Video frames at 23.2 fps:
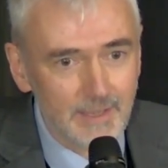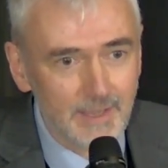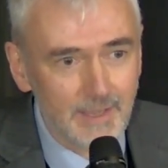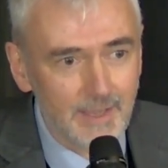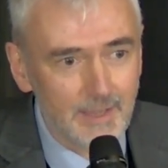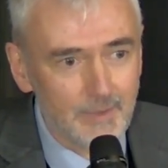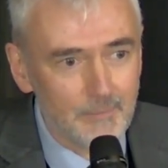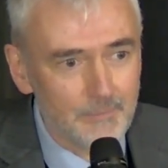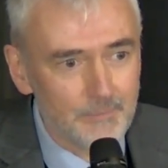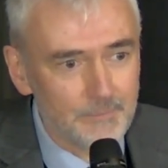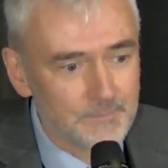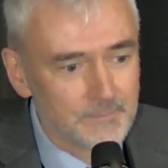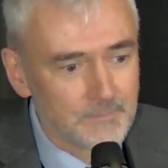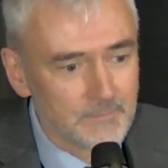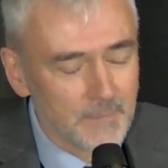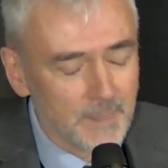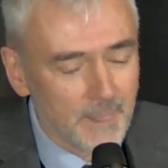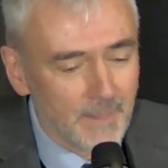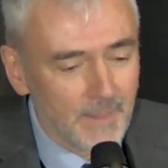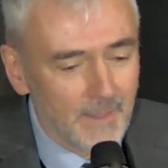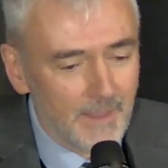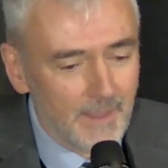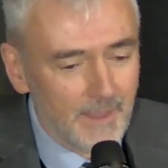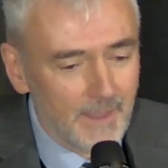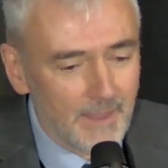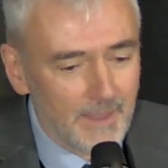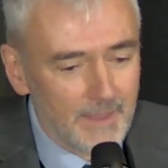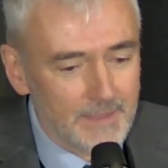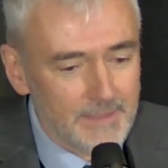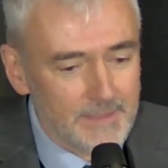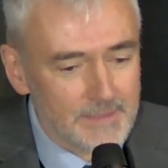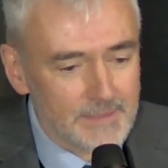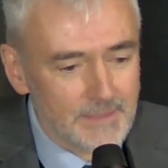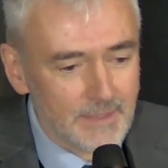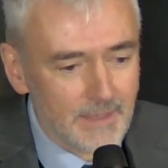I
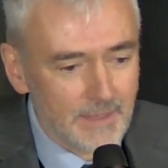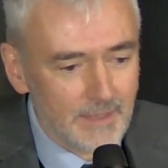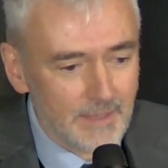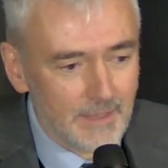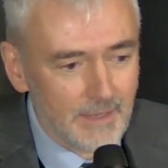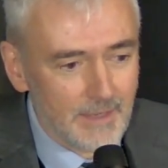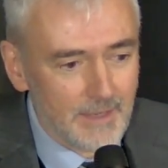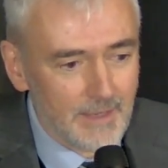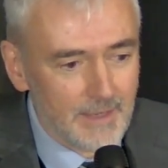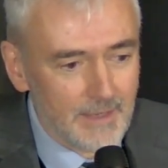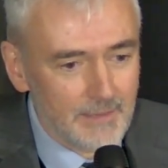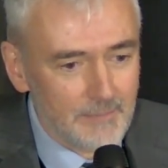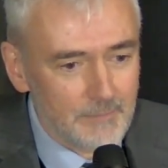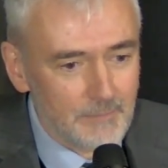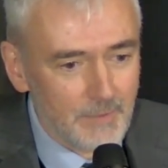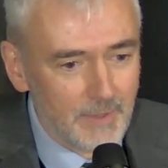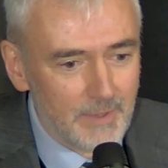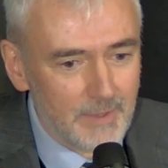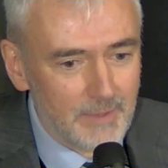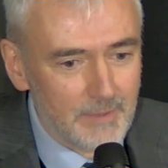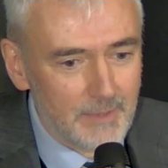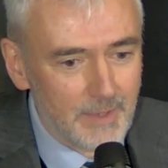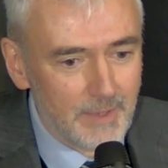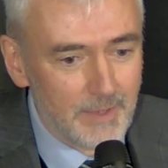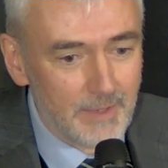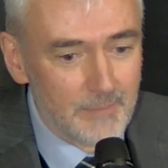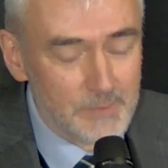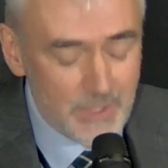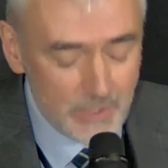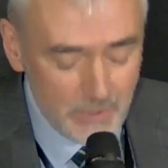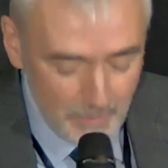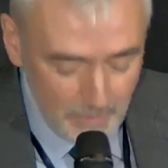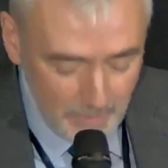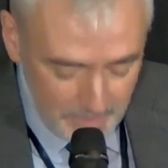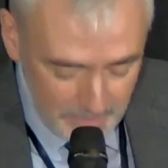am
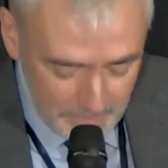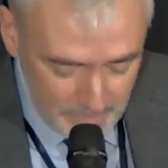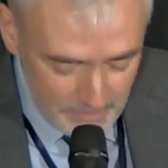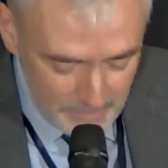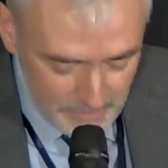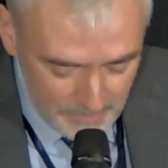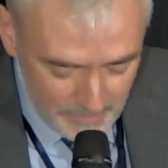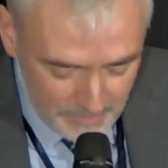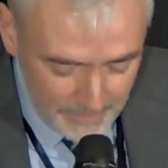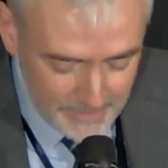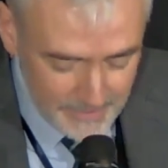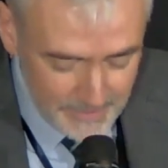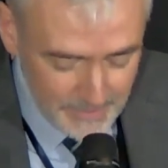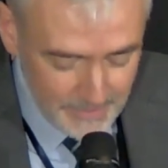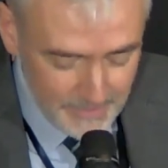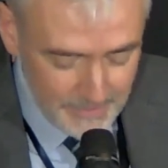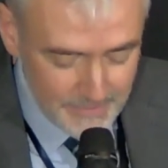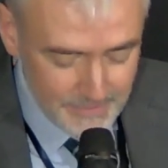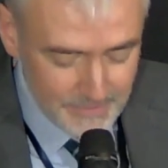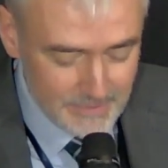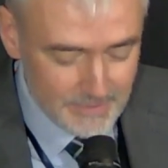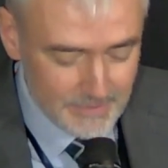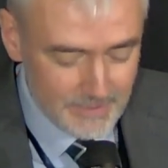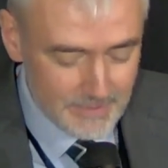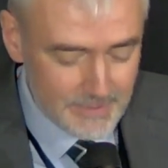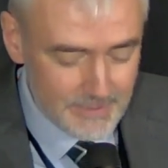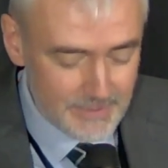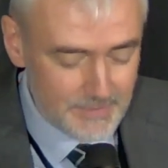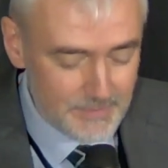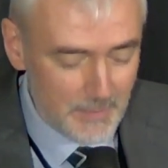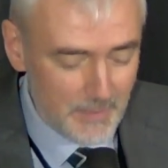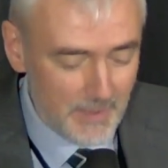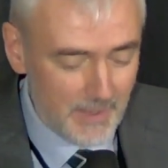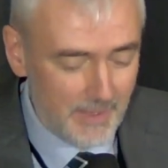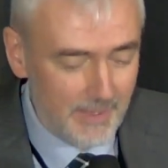Scottish. This
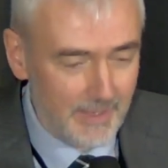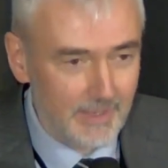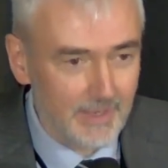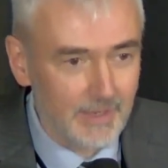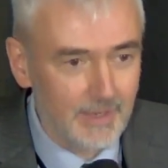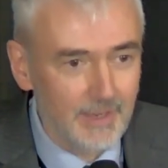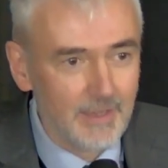is my